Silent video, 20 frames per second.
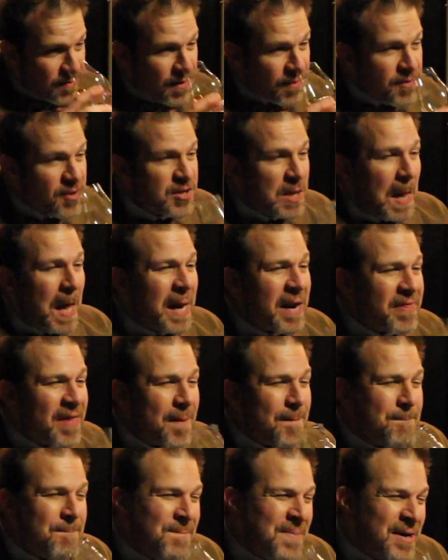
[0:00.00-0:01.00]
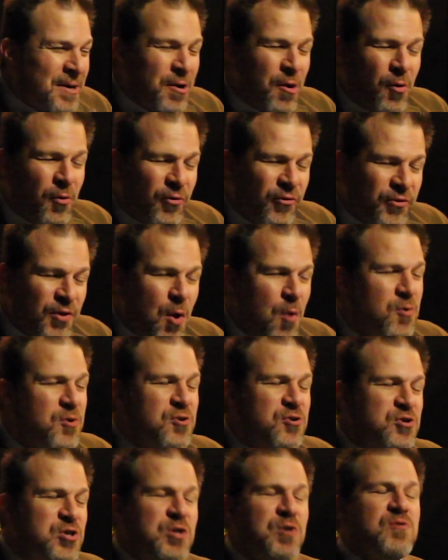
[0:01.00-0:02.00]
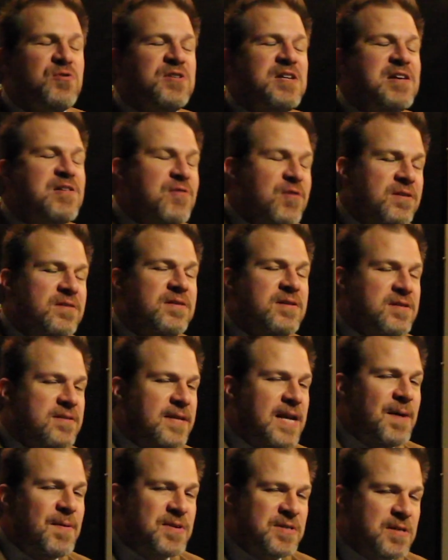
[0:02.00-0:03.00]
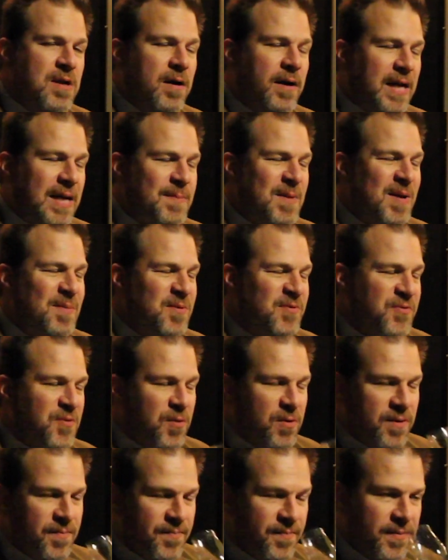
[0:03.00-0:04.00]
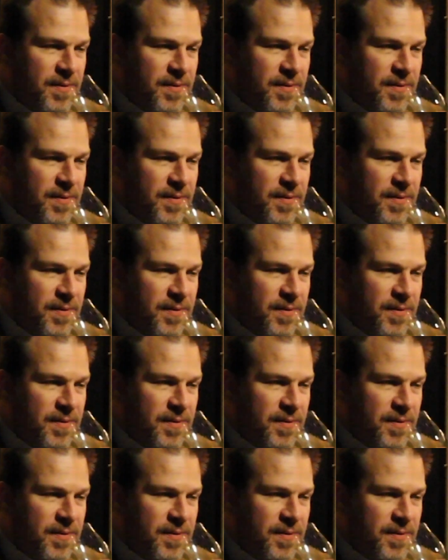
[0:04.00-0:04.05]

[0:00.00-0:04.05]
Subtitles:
There's a lot of that barrel-soaked, juicy goodness that I was talking about before.